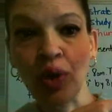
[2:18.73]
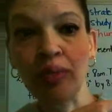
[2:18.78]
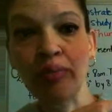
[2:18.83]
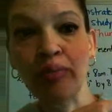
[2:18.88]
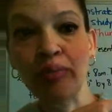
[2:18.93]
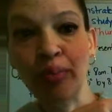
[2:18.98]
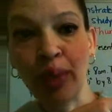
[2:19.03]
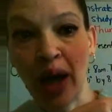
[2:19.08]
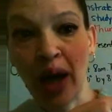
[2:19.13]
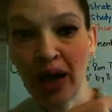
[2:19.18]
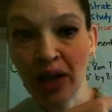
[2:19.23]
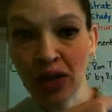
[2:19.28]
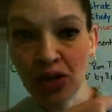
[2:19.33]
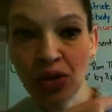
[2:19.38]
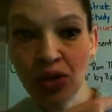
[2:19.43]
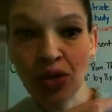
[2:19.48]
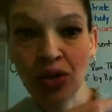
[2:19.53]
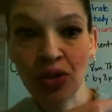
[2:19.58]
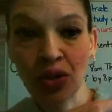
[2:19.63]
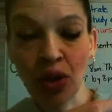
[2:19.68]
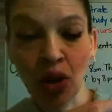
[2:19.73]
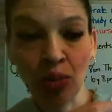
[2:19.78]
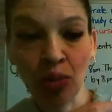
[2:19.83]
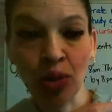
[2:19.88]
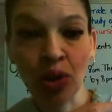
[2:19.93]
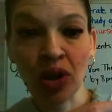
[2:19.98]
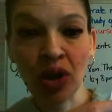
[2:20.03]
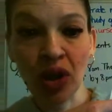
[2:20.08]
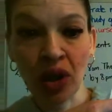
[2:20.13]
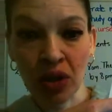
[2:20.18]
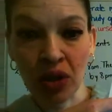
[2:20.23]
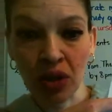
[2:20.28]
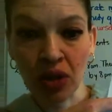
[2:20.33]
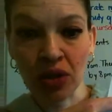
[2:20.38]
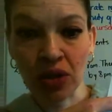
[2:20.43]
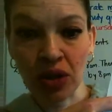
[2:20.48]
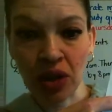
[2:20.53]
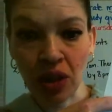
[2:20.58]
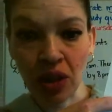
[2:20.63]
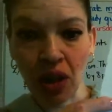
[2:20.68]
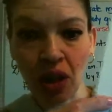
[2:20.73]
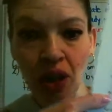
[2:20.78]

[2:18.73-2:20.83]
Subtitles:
went back to your notebook and looked it